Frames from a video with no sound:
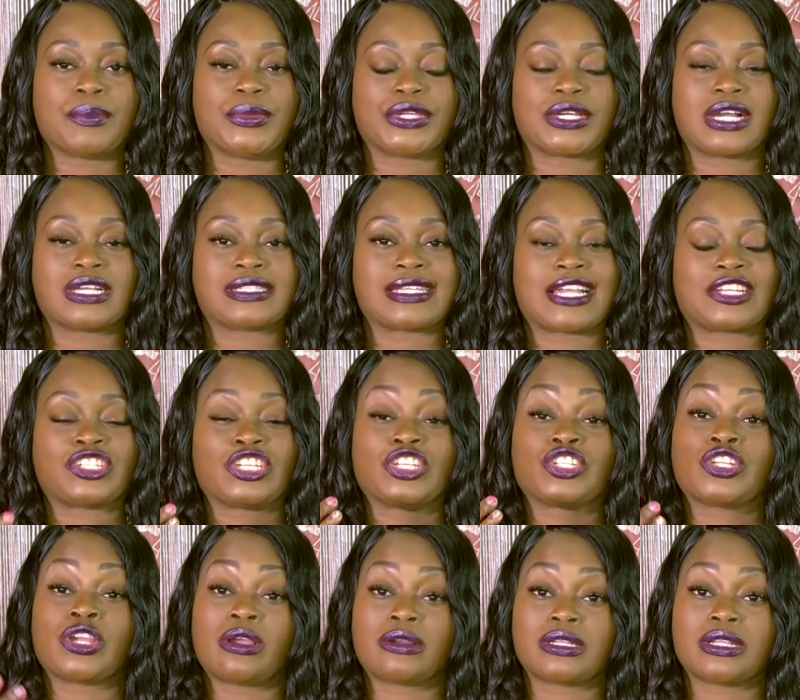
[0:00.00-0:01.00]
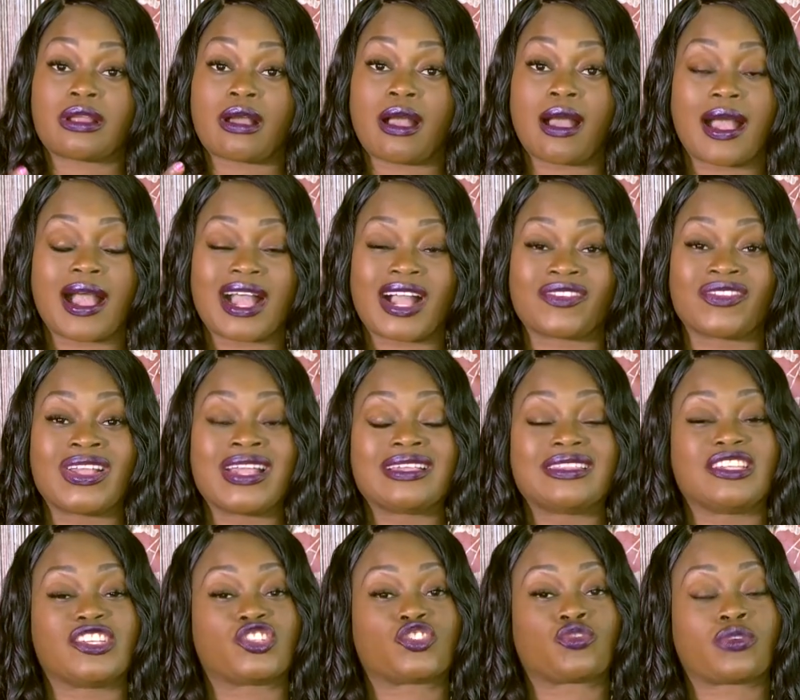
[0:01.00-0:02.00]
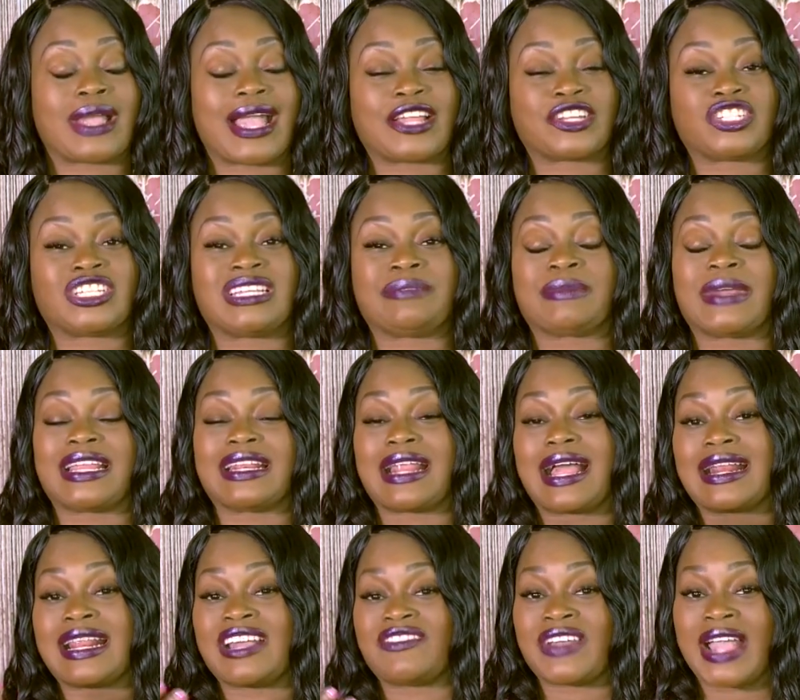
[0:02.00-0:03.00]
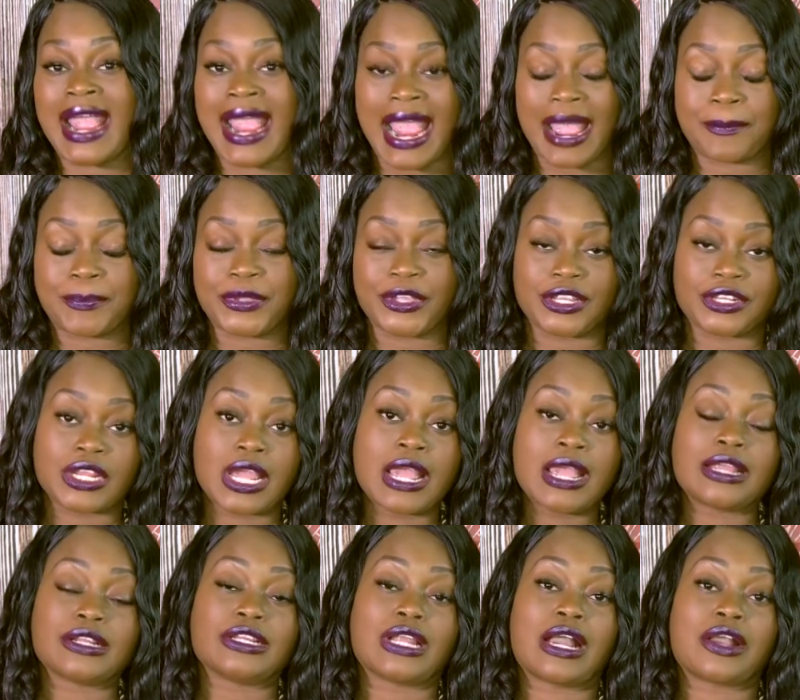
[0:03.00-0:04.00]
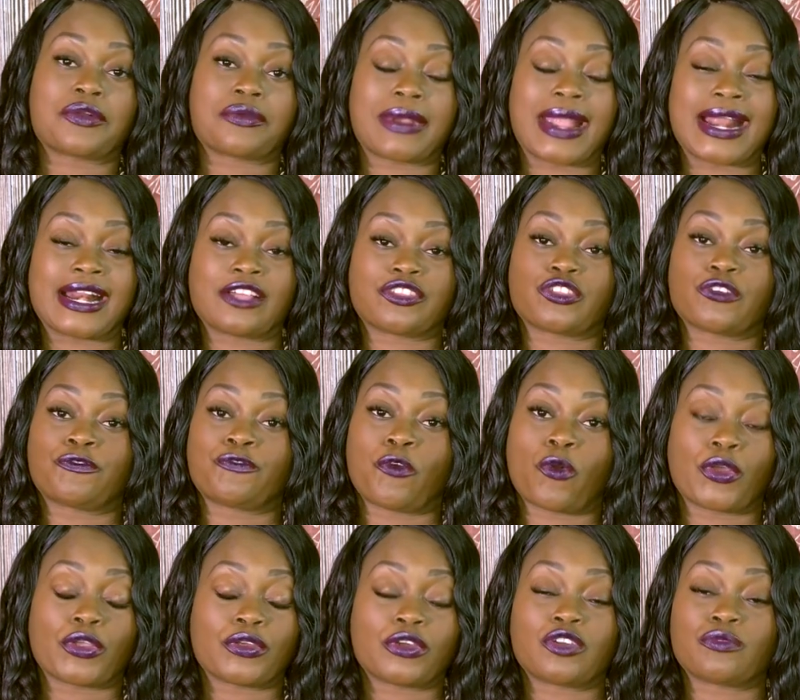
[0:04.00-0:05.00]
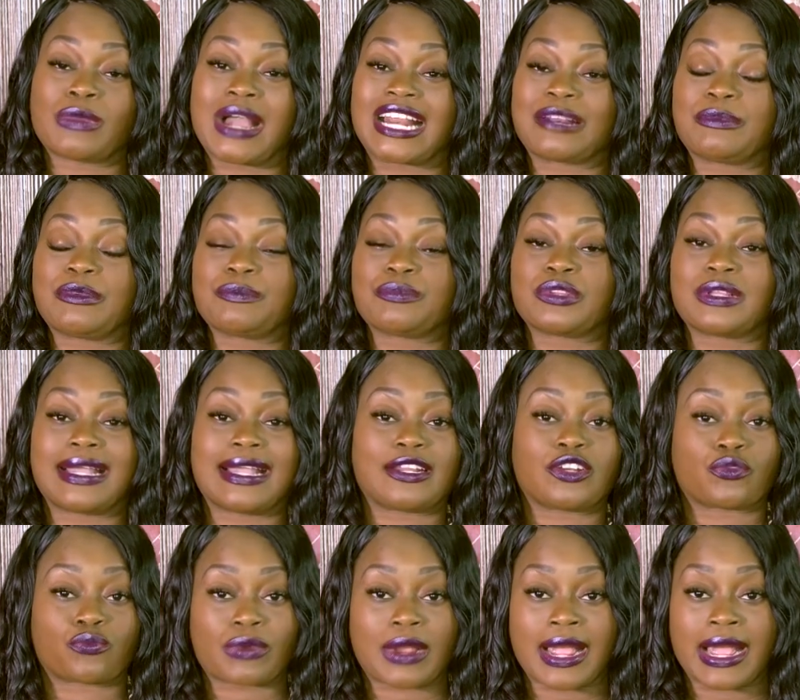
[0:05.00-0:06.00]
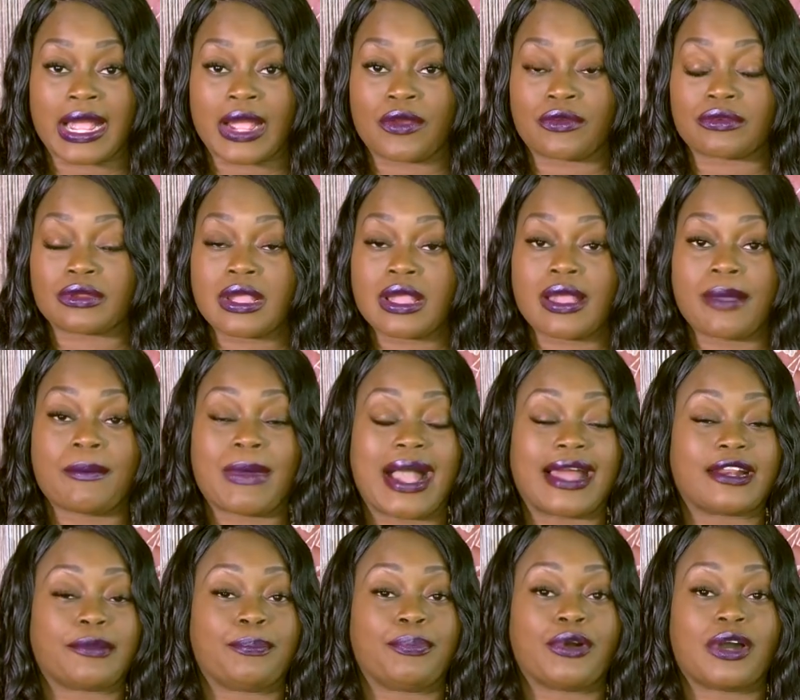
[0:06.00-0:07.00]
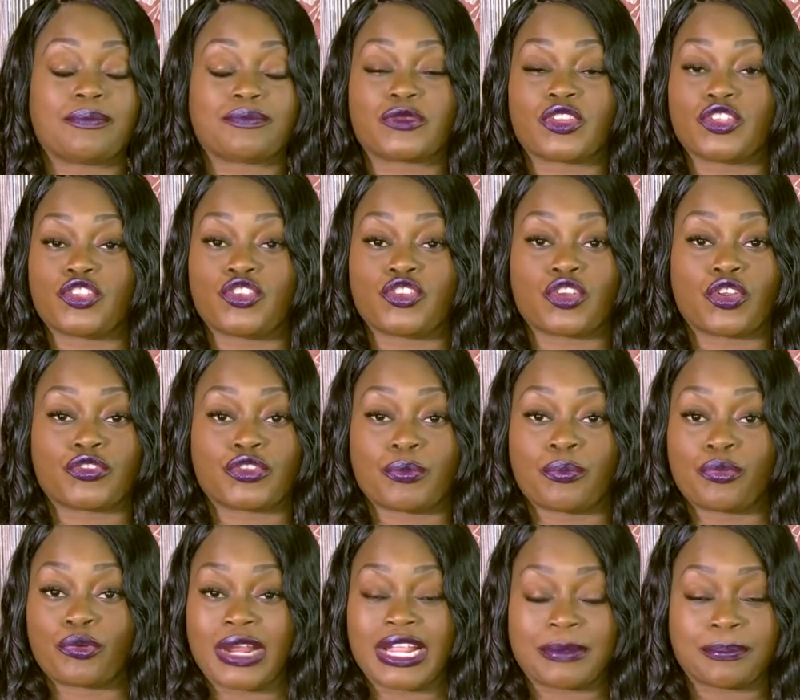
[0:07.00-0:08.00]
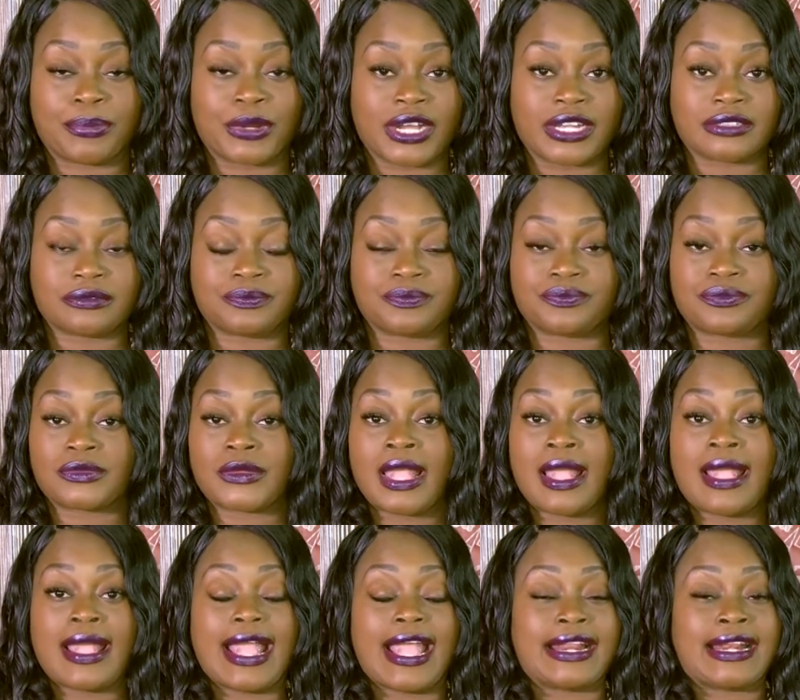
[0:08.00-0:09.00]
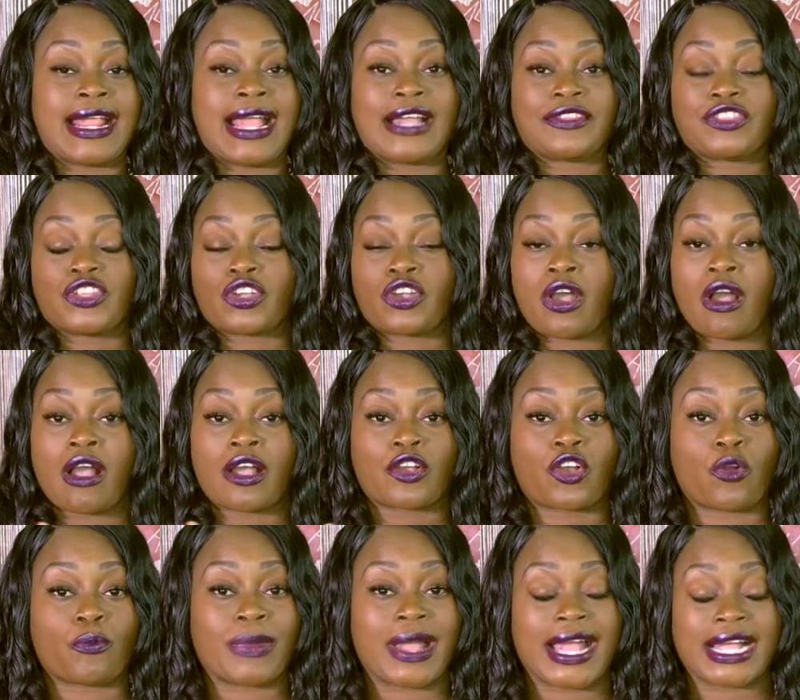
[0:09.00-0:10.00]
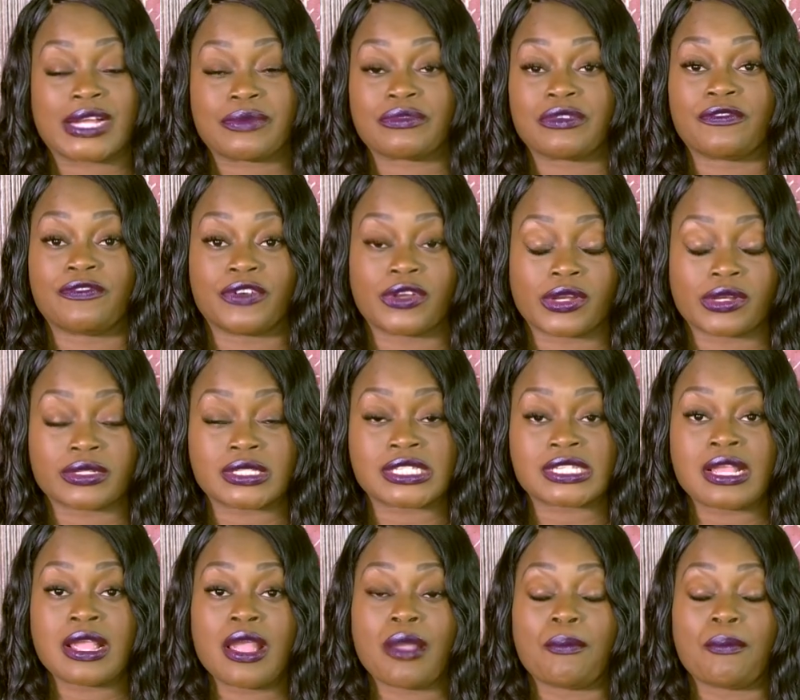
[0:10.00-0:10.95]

Because as she turned it off, this tragedy may not have happened. Now, granted, the 4-year-old might have been playing around, might have bumped the, you know, the brake button and had the car go back in reverse.